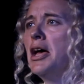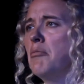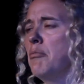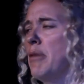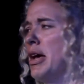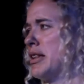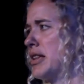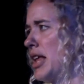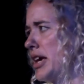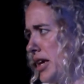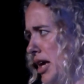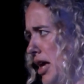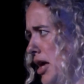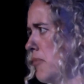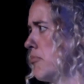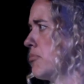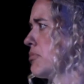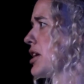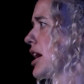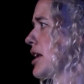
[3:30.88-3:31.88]
Men like
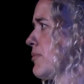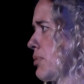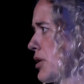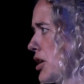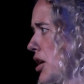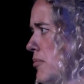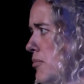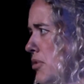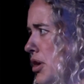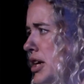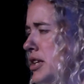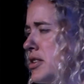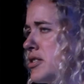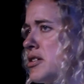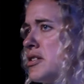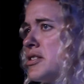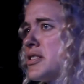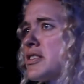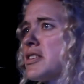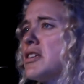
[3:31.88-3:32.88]
him can't become
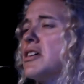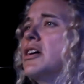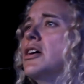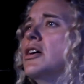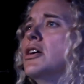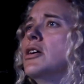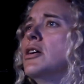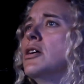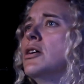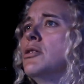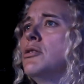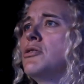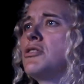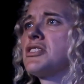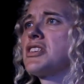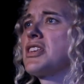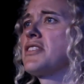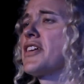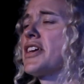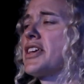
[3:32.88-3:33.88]
writers. Who
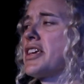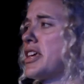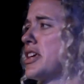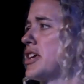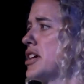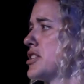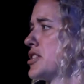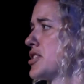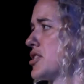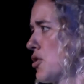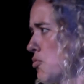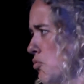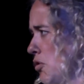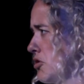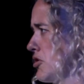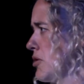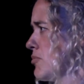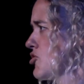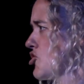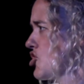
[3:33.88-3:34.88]
does he think he is? Sir
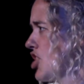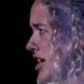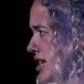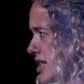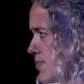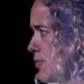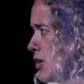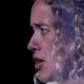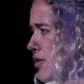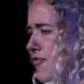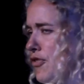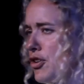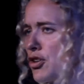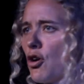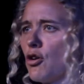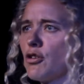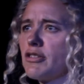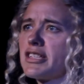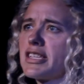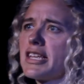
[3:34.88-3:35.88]
William Shakespeare, for
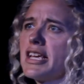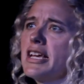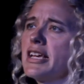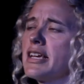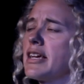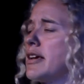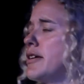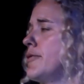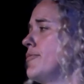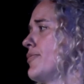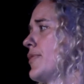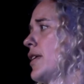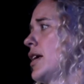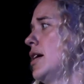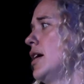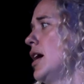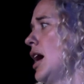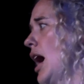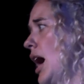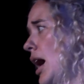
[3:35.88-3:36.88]
God's sake.
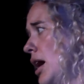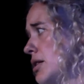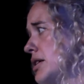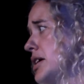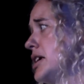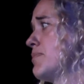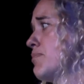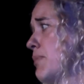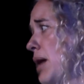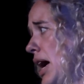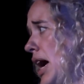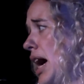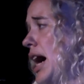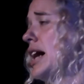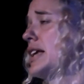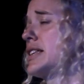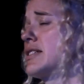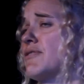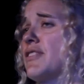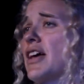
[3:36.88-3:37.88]
I'll eat my
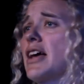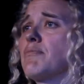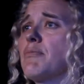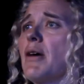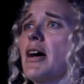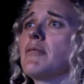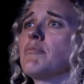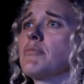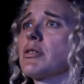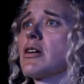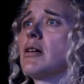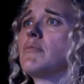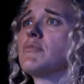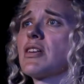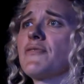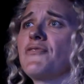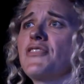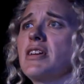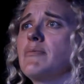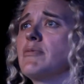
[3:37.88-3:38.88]
hat if that man becomes
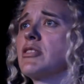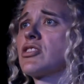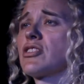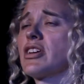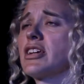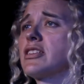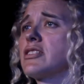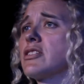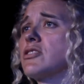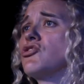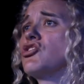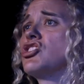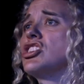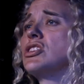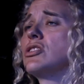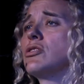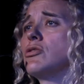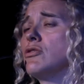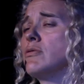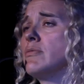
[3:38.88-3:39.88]
a famous writer,
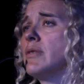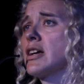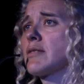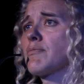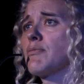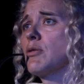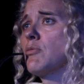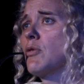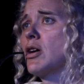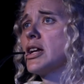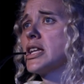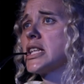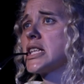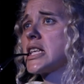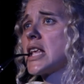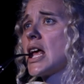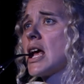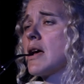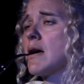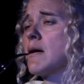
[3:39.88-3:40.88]
Jean. You mark my words.